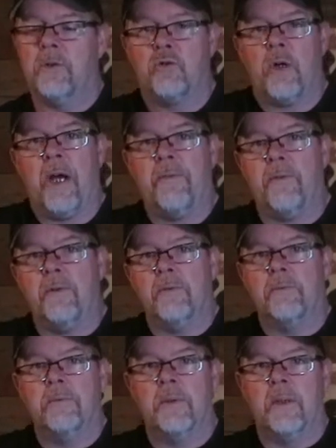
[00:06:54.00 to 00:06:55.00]

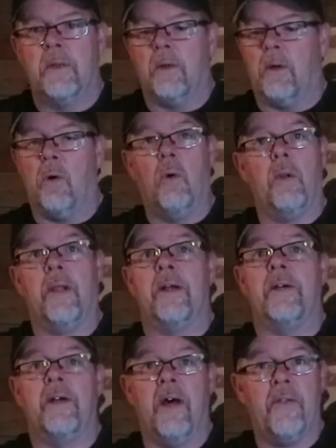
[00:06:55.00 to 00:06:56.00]
travel, a whole
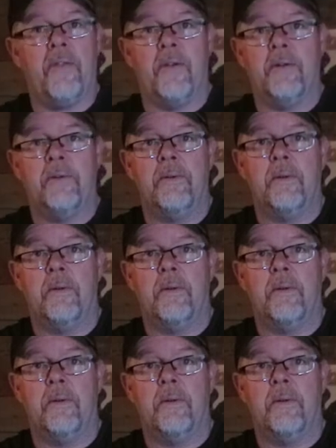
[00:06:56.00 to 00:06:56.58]
lot of nothing,